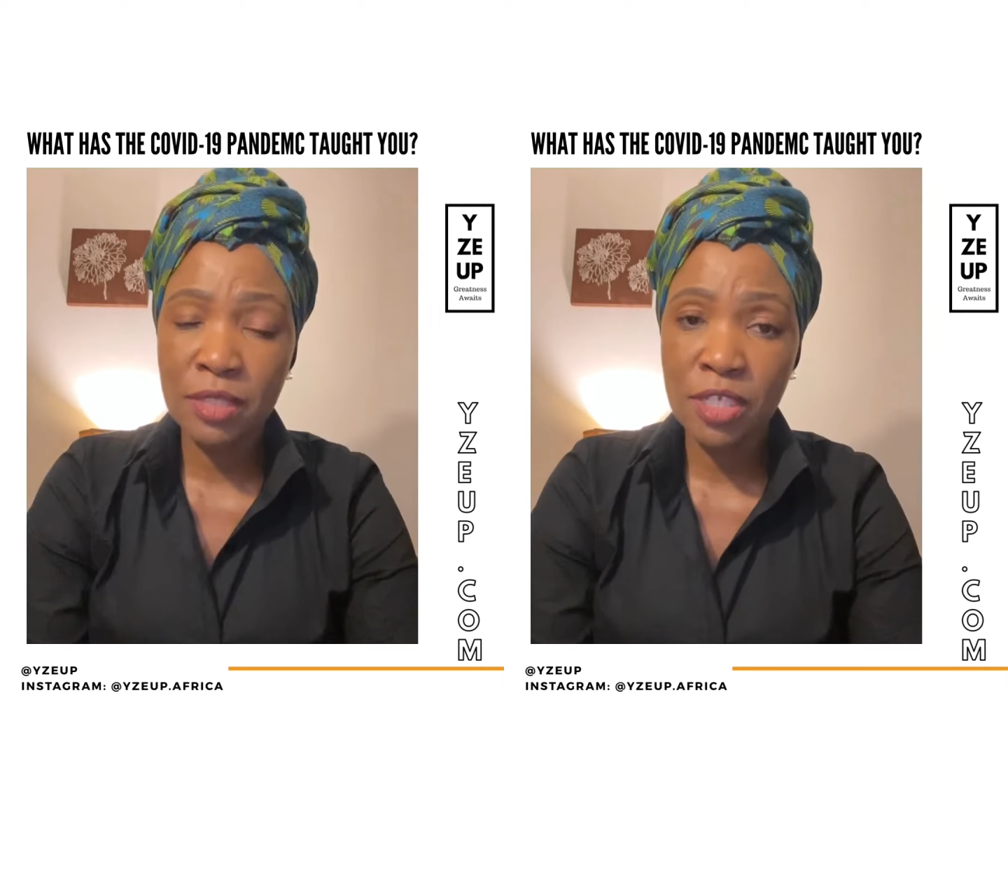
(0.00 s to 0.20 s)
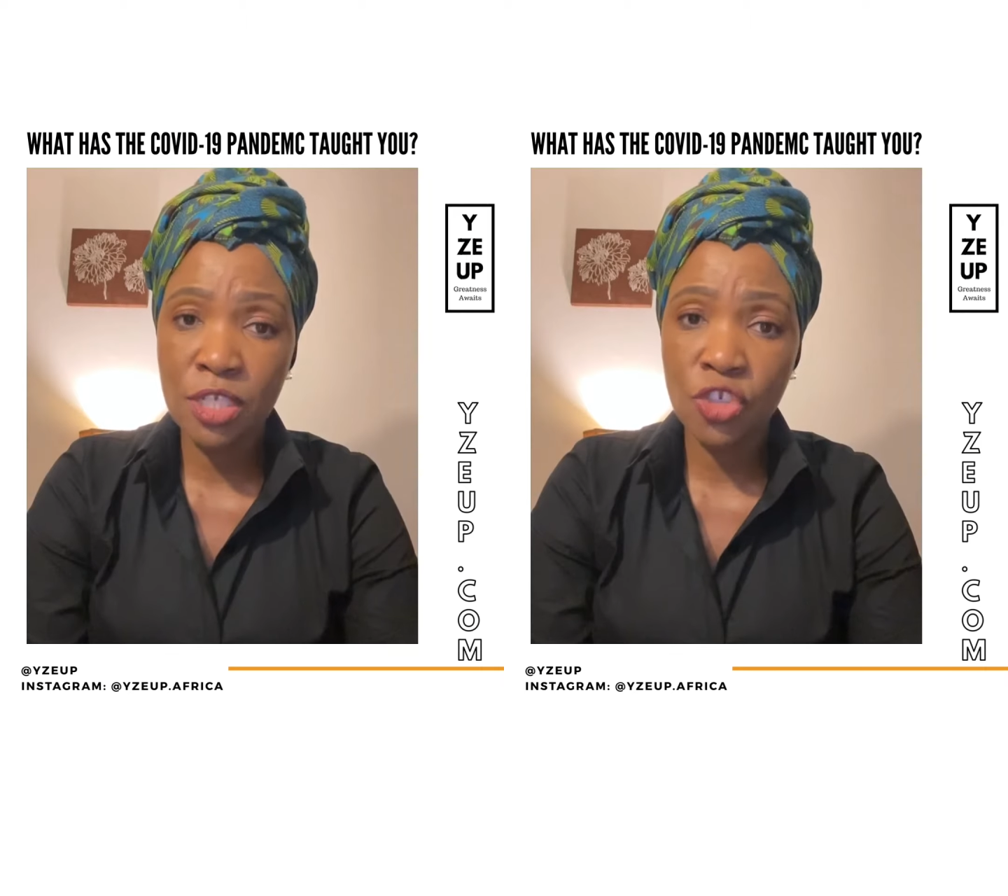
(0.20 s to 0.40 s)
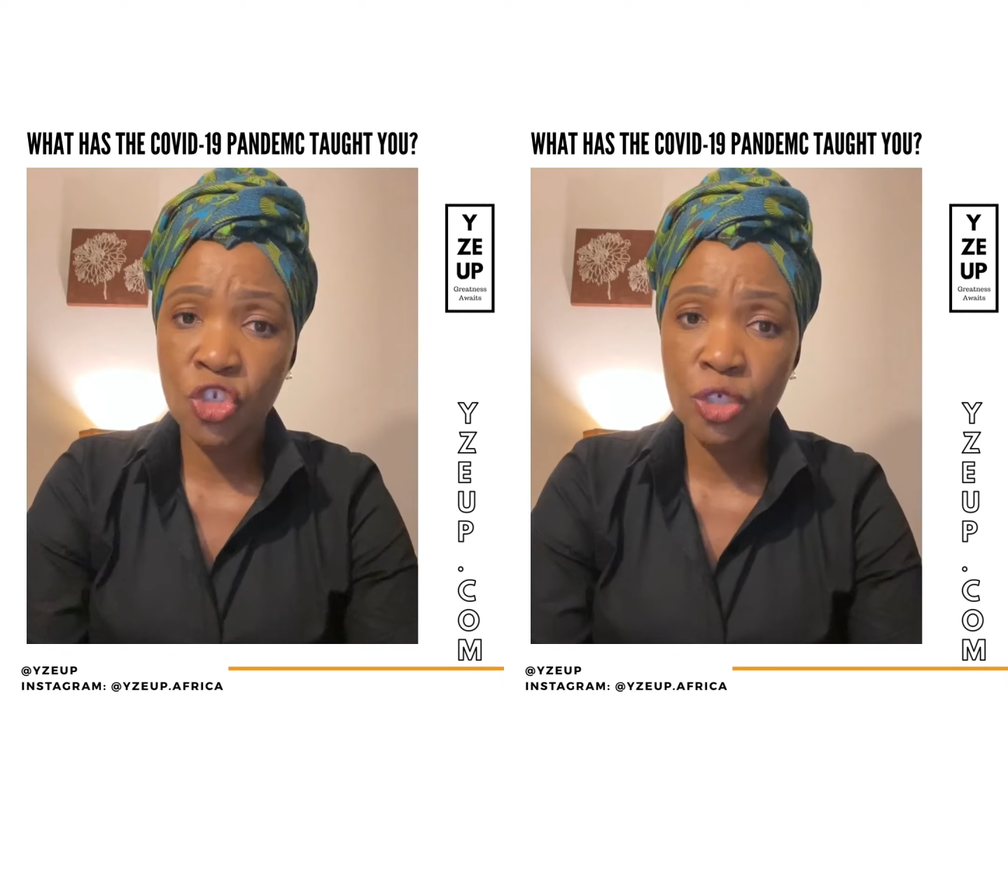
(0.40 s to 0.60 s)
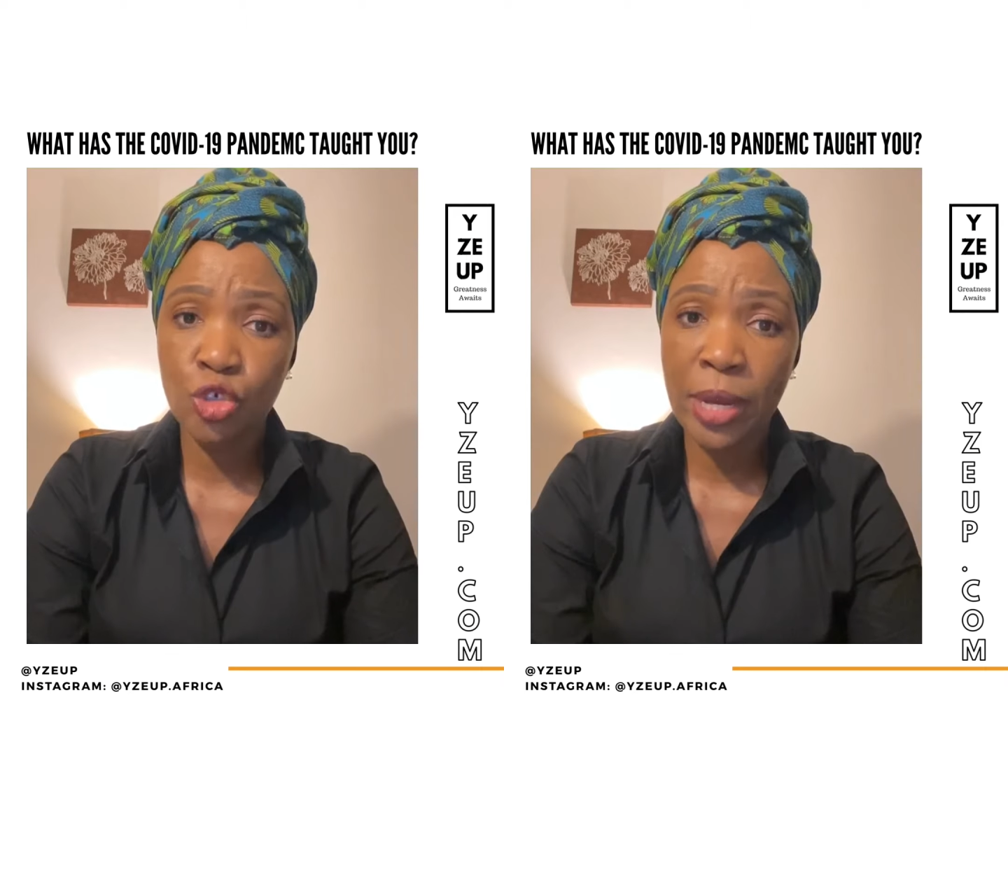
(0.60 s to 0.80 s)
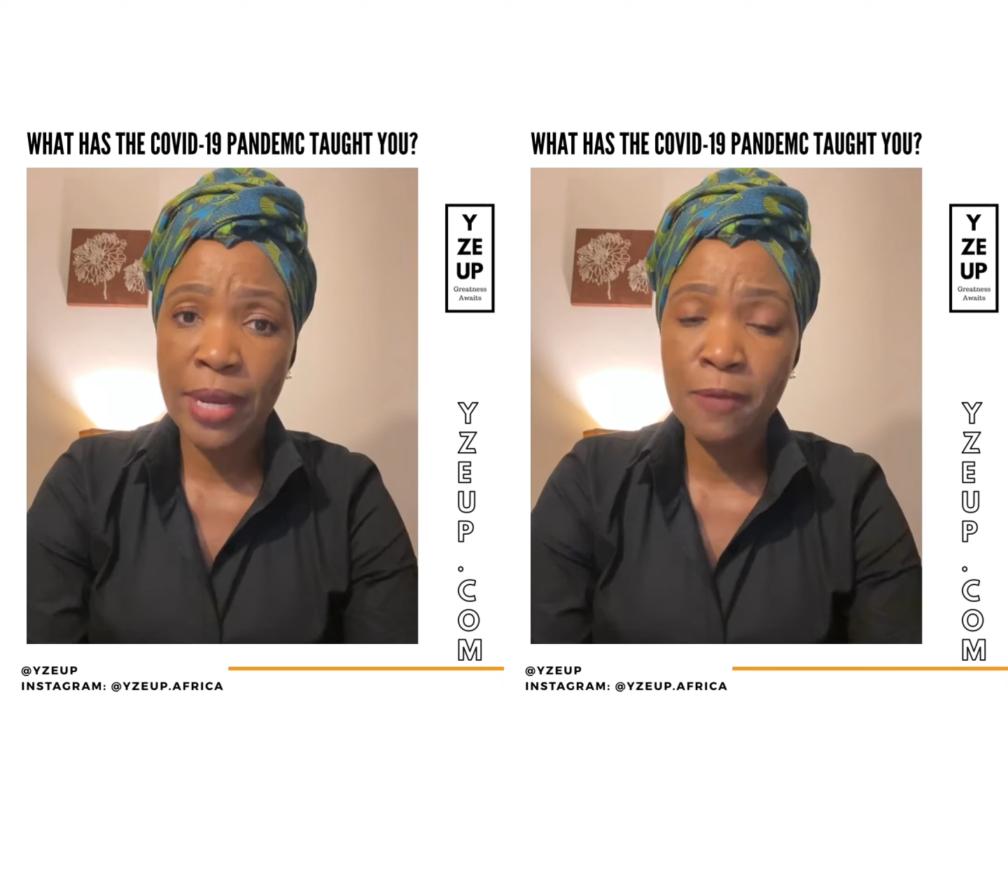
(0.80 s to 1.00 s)
this digital
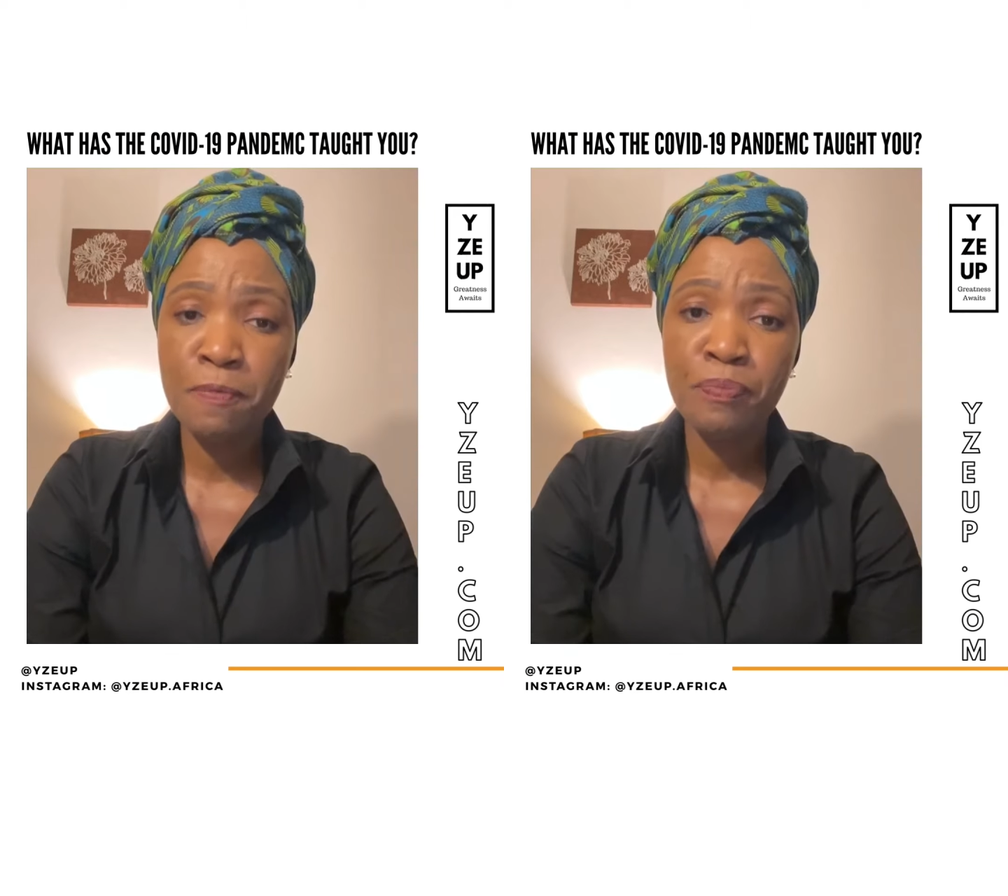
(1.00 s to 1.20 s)
train